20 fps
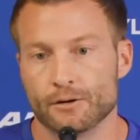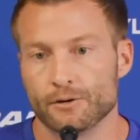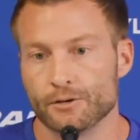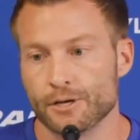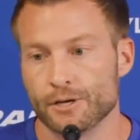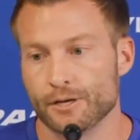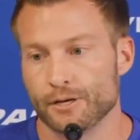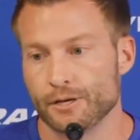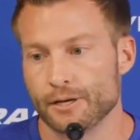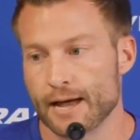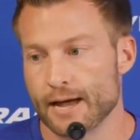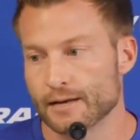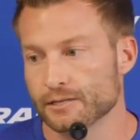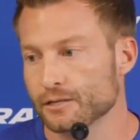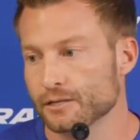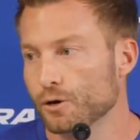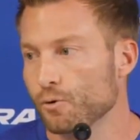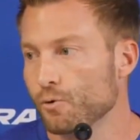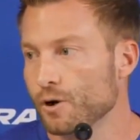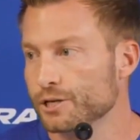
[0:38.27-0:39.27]
You know, you, you
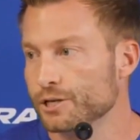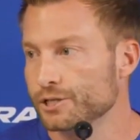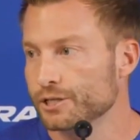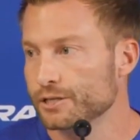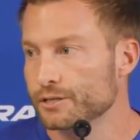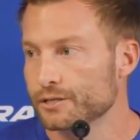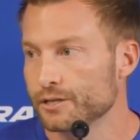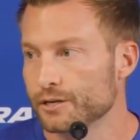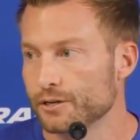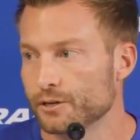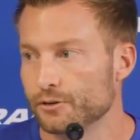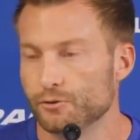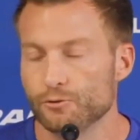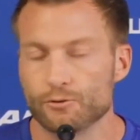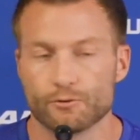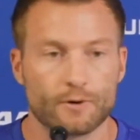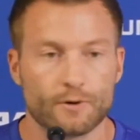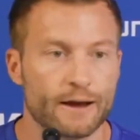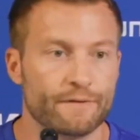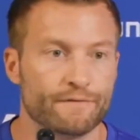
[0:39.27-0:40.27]
ask the questions and you
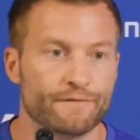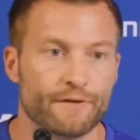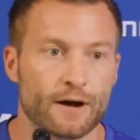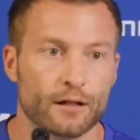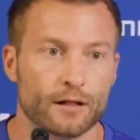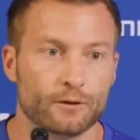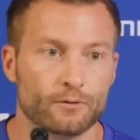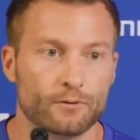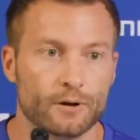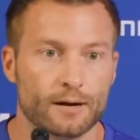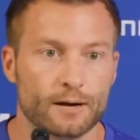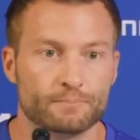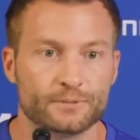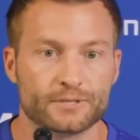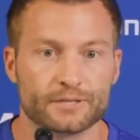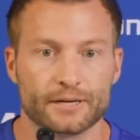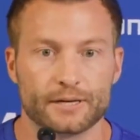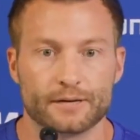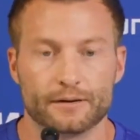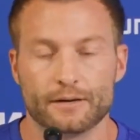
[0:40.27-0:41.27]
do the right follow
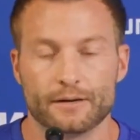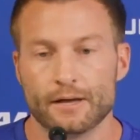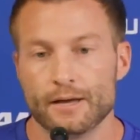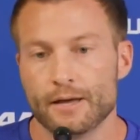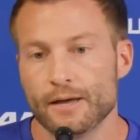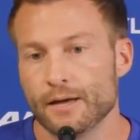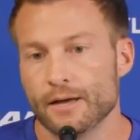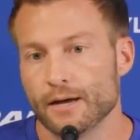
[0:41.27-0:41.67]
ups and